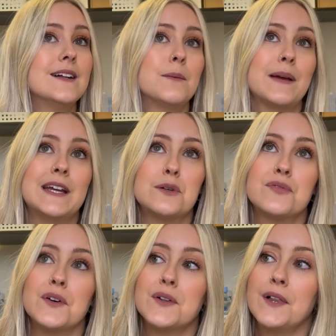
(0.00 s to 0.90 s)

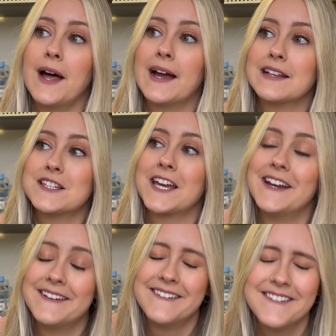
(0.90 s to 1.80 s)
painful, and
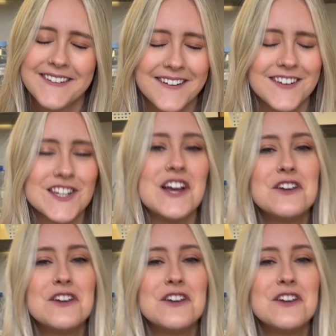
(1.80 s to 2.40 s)
oh gosh,